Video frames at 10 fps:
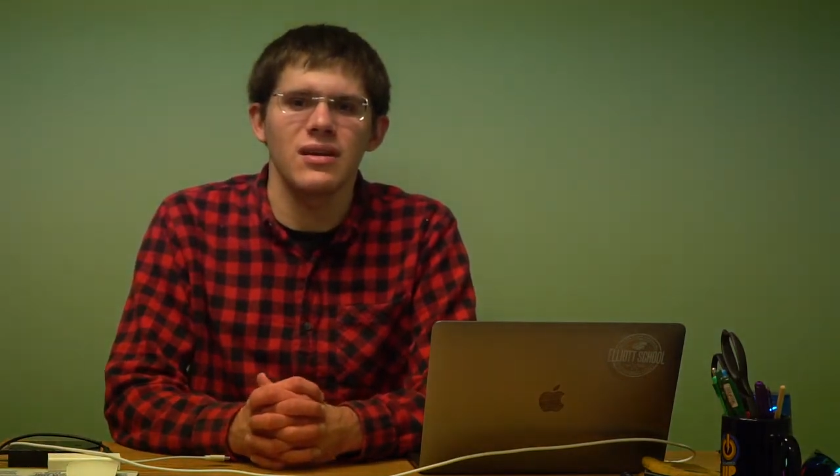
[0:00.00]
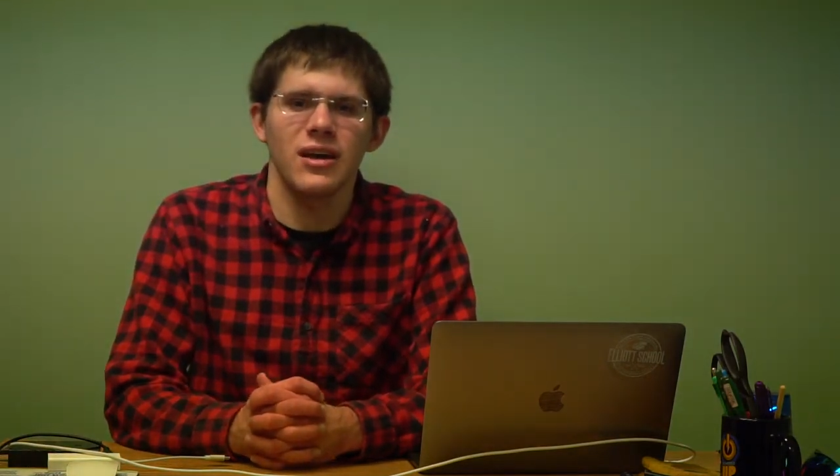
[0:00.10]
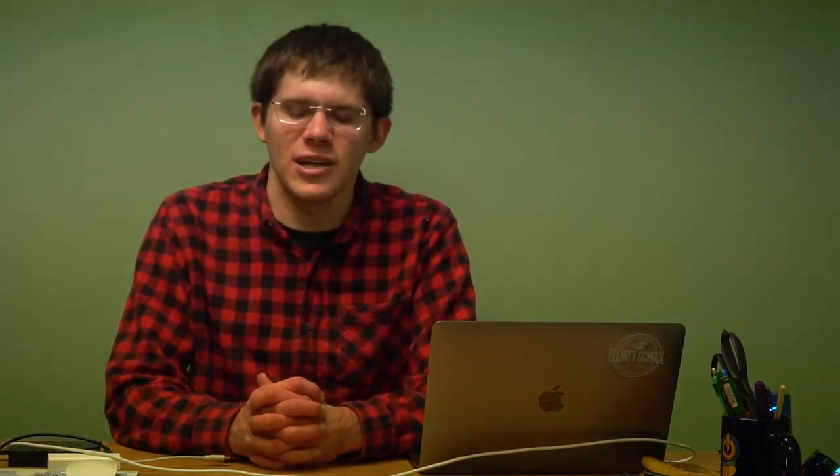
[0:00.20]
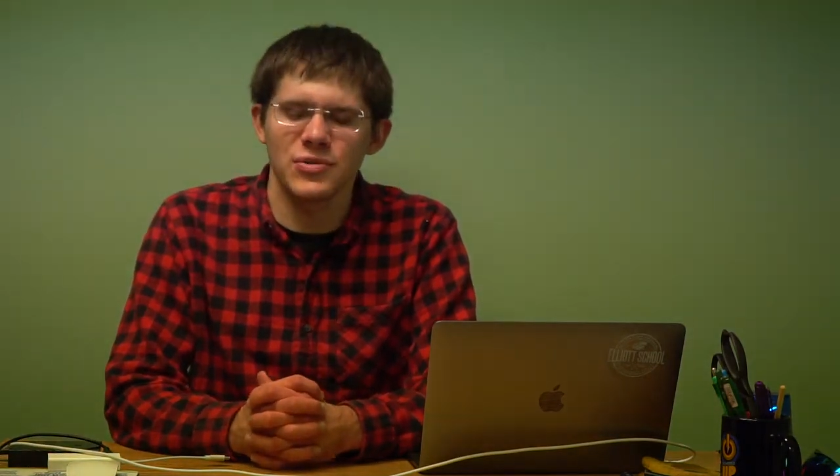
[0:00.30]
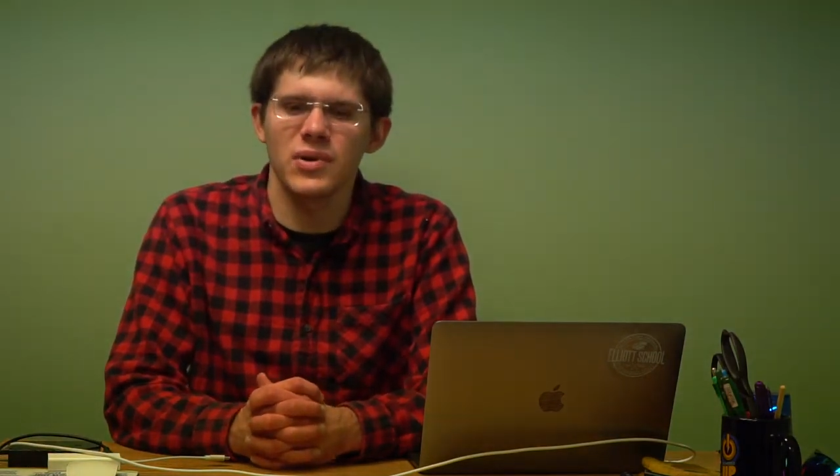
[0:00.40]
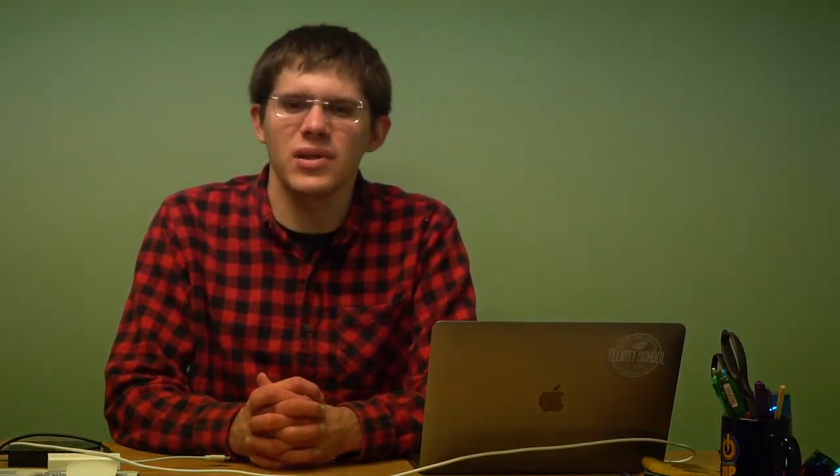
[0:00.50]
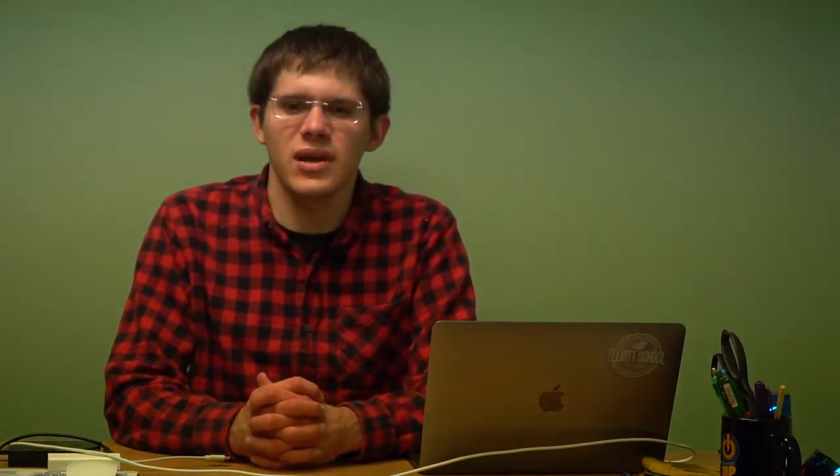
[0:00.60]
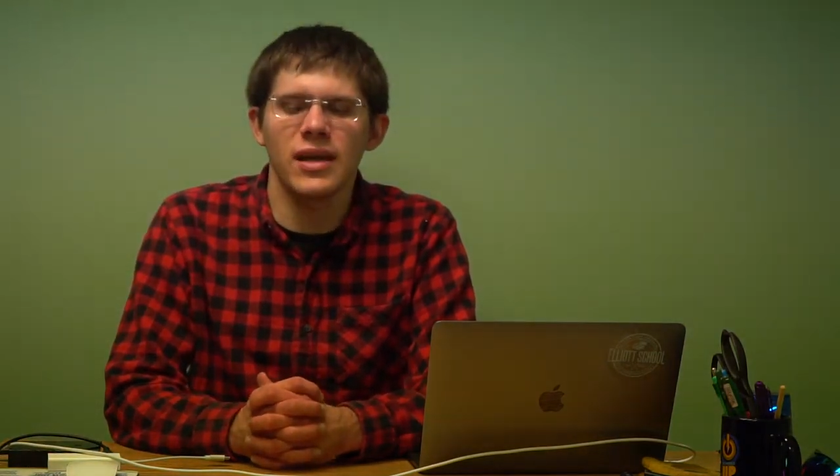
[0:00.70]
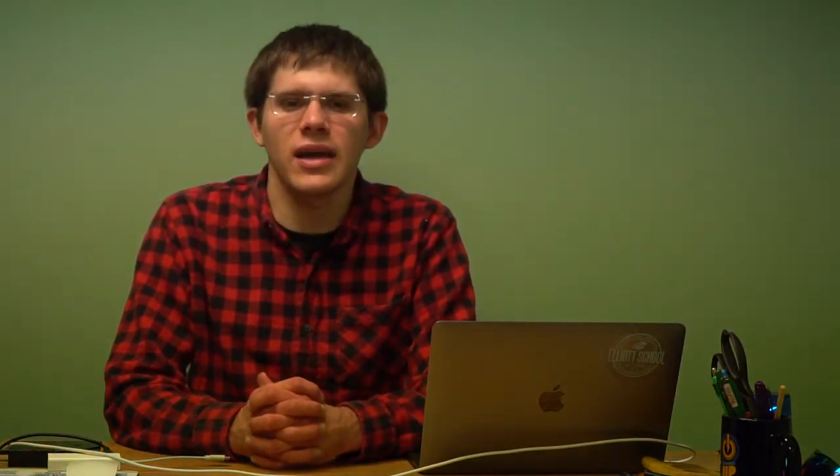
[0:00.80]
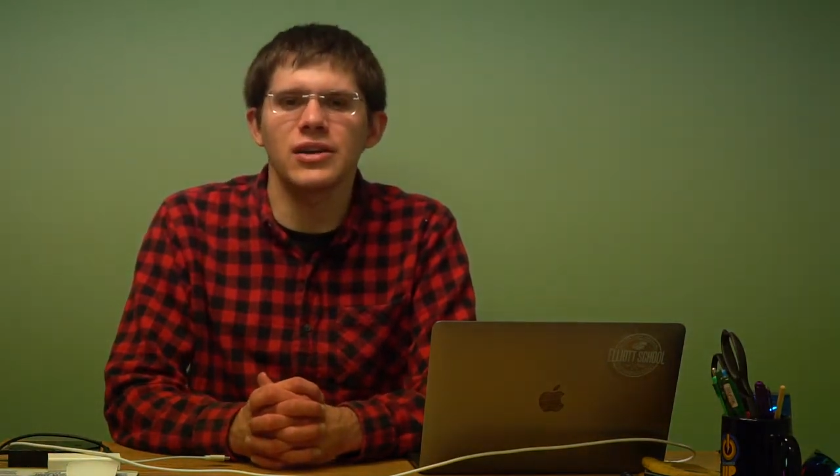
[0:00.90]
is really
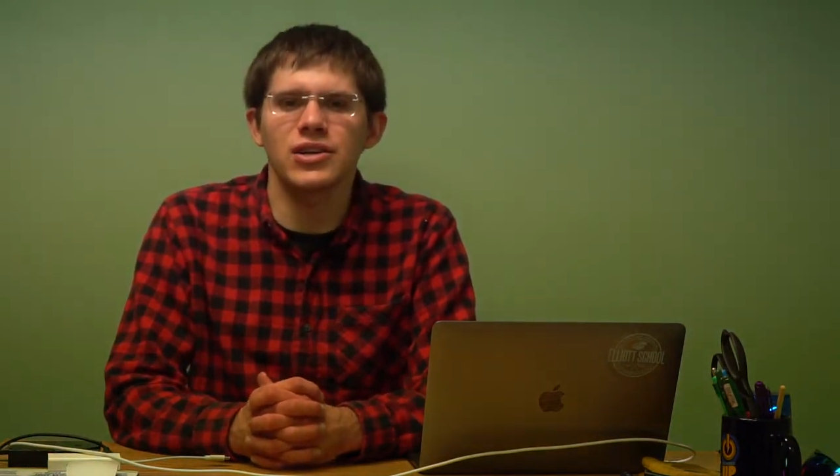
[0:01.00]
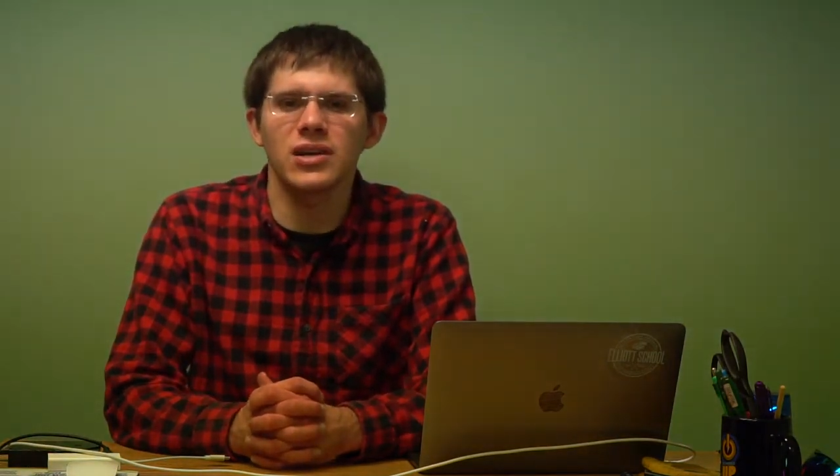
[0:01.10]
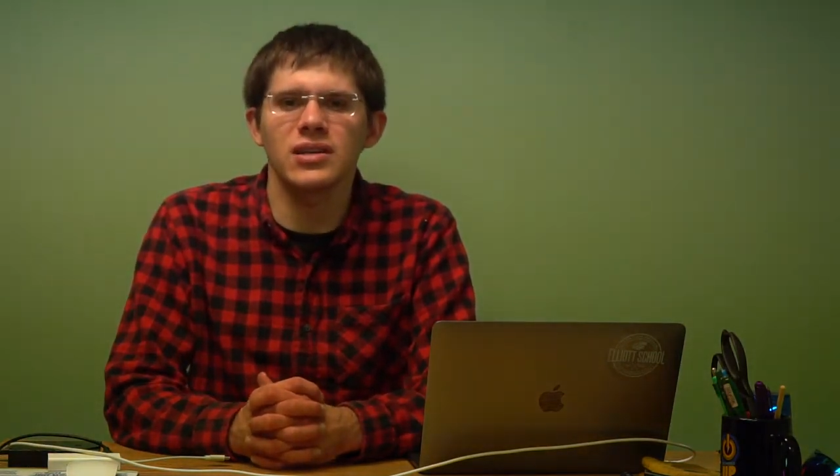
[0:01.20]
engaging.